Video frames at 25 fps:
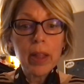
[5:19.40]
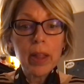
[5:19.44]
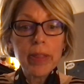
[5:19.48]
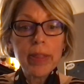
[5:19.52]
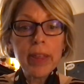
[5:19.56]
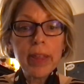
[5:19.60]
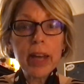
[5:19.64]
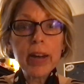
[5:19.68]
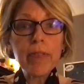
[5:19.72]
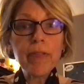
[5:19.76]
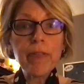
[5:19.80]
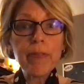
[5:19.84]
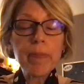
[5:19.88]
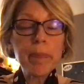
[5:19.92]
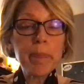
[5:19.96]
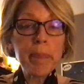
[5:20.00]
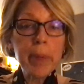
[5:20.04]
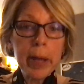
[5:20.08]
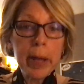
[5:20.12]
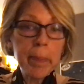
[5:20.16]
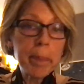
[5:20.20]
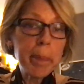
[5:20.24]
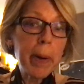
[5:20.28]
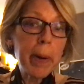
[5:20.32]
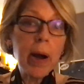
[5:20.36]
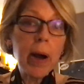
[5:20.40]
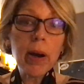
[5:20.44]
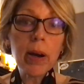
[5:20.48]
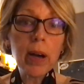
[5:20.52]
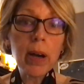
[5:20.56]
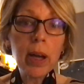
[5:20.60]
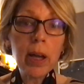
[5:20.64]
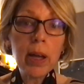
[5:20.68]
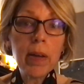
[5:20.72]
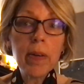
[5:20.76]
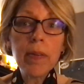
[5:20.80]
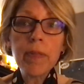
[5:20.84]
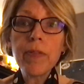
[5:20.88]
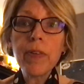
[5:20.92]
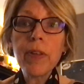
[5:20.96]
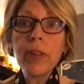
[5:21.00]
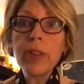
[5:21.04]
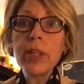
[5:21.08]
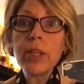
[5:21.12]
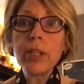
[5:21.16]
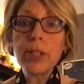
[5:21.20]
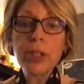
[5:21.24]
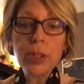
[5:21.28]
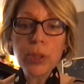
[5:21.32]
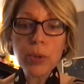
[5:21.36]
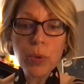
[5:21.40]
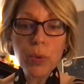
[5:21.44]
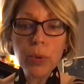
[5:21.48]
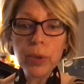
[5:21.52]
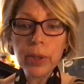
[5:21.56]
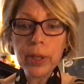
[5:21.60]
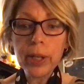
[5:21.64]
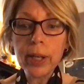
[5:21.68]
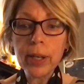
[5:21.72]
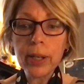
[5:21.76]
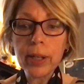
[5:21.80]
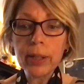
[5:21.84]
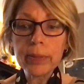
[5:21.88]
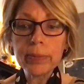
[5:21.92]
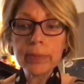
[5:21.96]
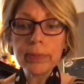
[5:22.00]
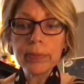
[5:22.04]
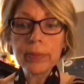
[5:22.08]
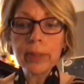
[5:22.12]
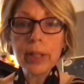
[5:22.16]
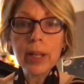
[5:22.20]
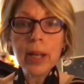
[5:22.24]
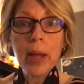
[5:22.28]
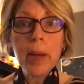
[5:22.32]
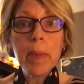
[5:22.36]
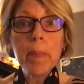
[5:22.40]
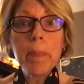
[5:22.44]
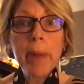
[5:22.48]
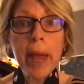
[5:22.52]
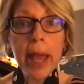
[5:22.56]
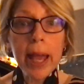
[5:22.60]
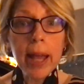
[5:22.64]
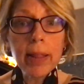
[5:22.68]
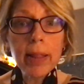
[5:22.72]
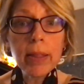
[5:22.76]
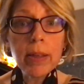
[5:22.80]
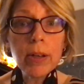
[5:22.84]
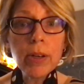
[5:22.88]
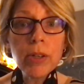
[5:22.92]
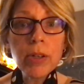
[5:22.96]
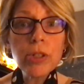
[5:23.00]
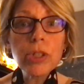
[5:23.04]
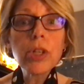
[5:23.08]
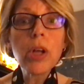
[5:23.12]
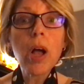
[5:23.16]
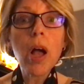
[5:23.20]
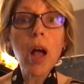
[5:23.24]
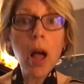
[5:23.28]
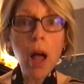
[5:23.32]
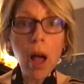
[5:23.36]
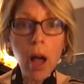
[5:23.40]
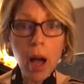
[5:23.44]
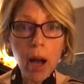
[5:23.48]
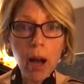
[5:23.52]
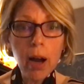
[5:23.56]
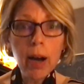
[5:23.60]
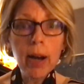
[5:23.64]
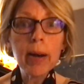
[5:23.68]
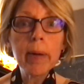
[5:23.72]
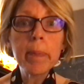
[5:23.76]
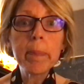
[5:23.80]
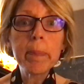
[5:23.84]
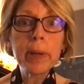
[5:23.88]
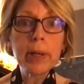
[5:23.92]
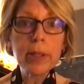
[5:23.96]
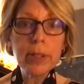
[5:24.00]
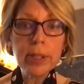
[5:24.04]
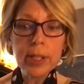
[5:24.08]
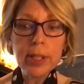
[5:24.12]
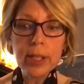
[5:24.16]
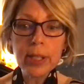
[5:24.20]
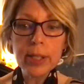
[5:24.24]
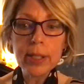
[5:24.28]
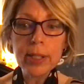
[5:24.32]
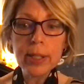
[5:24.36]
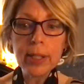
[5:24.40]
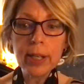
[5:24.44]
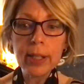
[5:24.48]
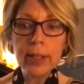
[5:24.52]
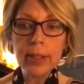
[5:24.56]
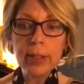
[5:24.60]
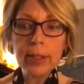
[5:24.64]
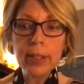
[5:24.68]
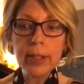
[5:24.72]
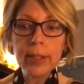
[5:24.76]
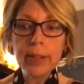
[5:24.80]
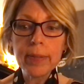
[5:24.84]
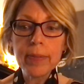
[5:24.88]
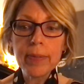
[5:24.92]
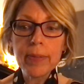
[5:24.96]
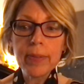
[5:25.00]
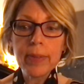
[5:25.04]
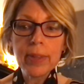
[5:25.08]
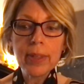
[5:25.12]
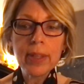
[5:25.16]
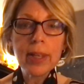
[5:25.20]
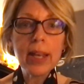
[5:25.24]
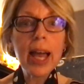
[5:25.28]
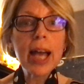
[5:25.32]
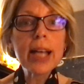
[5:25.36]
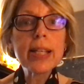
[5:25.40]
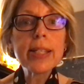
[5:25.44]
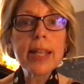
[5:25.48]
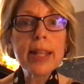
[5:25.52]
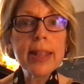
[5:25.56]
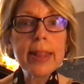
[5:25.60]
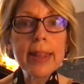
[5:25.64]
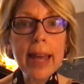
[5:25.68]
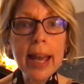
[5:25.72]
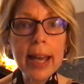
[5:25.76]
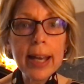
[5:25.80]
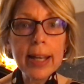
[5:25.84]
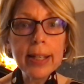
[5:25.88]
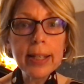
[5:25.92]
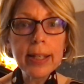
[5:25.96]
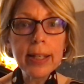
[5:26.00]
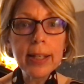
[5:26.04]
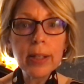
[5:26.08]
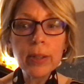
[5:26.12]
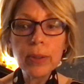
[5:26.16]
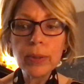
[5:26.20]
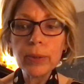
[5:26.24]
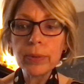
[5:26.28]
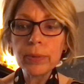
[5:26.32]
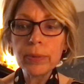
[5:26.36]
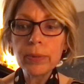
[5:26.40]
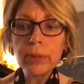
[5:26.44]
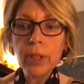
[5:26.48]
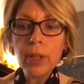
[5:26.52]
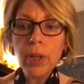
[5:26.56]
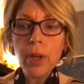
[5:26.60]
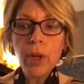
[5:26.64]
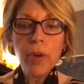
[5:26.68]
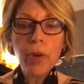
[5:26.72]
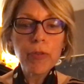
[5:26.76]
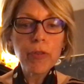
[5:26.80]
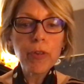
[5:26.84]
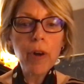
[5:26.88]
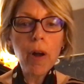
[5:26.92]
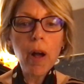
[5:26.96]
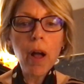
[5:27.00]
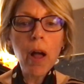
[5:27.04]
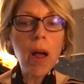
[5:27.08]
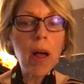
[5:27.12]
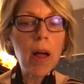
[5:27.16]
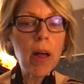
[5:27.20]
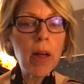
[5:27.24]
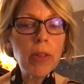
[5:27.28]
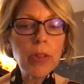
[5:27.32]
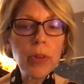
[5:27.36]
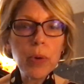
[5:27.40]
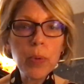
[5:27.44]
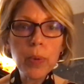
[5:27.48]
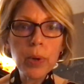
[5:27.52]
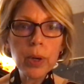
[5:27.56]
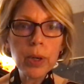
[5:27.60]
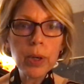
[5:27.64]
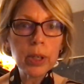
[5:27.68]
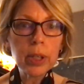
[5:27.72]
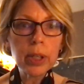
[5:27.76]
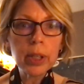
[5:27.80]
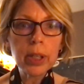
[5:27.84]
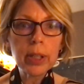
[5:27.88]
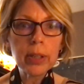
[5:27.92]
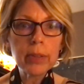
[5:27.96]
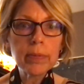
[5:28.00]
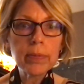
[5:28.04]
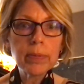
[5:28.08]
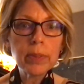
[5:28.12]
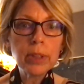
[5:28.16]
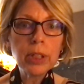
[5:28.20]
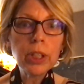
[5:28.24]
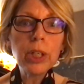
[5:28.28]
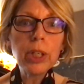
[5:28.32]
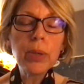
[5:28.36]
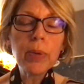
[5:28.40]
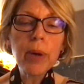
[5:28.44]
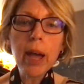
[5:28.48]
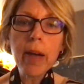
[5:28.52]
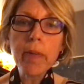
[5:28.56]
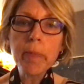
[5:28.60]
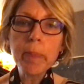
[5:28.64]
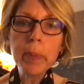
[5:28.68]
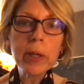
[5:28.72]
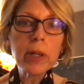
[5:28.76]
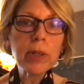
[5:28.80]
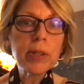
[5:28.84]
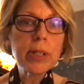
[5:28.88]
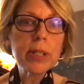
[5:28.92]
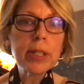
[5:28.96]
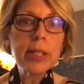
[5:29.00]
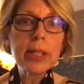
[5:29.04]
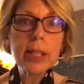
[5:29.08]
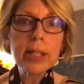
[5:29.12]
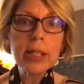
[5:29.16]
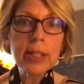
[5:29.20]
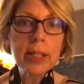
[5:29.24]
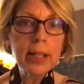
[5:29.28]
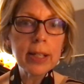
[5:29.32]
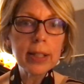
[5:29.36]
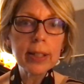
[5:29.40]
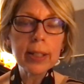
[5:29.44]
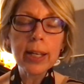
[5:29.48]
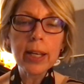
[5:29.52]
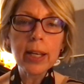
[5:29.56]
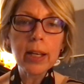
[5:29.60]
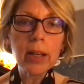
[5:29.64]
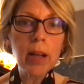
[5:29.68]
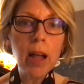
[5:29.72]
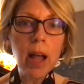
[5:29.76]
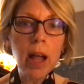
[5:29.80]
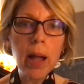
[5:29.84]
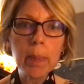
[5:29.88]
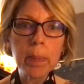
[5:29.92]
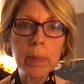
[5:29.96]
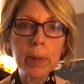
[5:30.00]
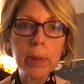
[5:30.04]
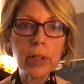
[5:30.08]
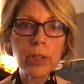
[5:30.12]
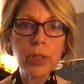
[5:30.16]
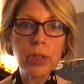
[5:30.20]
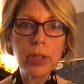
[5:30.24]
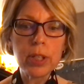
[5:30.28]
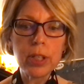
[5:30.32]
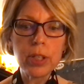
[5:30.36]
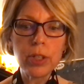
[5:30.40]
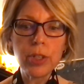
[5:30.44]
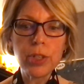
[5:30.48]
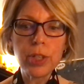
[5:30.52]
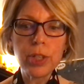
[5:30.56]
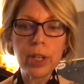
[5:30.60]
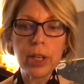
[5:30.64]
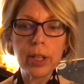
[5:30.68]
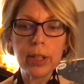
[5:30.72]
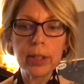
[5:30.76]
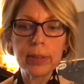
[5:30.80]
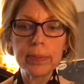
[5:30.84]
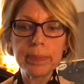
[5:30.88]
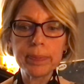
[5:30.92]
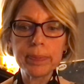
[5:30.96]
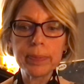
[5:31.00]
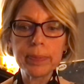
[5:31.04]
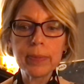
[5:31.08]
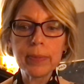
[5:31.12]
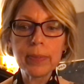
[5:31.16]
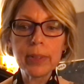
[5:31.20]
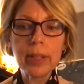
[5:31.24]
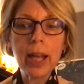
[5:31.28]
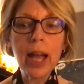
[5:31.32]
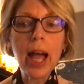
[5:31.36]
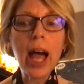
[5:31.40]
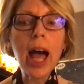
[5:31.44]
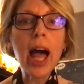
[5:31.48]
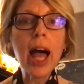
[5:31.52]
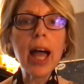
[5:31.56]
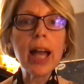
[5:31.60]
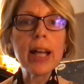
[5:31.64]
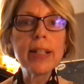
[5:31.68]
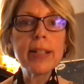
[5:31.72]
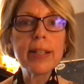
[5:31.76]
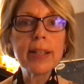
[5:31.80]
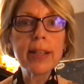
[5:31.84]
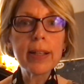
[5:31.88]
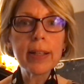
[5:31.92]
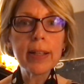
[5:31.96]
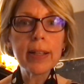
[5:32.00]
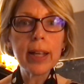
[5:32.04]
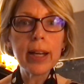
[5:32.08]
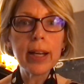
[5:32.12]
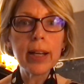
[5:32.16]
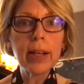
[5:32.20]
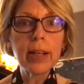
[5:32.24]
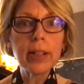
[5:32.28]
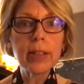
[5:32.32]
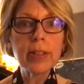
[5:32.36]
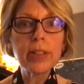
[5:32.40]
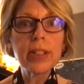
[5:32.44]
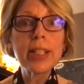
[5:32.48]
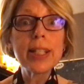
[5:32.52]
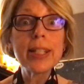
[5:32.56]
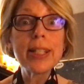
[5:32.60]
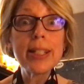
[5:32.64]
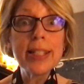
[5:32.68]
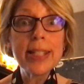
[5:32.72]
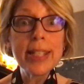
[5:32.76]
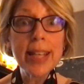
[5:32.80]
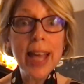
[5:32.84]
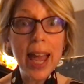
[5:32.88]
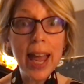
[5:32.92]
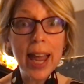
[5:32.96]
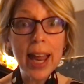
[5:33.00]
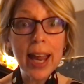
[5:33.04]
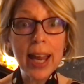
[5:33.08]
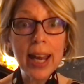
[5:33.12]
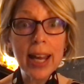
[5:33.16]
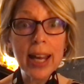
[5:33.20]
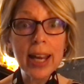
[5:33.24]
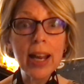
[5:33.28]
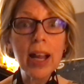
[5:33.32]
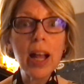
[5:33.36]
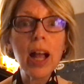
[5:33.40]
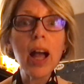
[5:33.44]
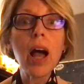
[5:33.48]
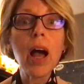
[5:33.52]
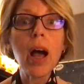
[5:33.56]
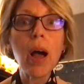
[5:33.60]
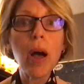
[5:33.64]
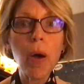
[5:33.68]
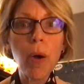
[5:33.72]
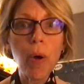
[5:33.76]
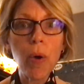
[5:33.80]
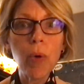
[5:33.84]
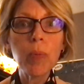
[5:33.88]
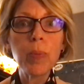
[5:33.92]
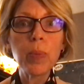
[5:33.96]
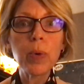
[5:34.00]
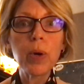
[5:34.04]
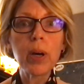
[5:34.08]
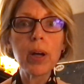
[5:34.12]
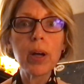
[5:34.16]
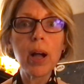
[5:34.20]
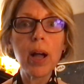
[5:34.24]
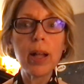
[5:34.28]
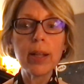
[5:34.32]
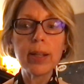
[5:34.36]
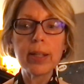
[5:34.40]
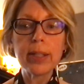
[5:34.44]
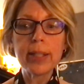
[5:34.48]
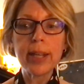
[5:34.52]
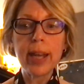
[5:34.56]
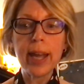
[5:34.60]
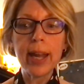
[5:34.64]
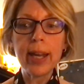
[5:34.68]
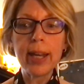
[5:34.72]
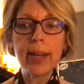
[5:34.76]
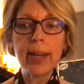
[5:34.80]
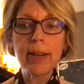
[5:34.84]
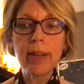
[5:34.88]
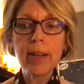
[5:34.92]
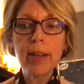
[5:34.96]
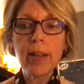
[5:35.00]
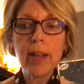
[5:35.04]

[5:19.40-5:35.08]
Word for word: that have been part of this school year. Panthers are persistent. As a thank you for all the work you have persistently accomplished this year, I declare today a homework holiday.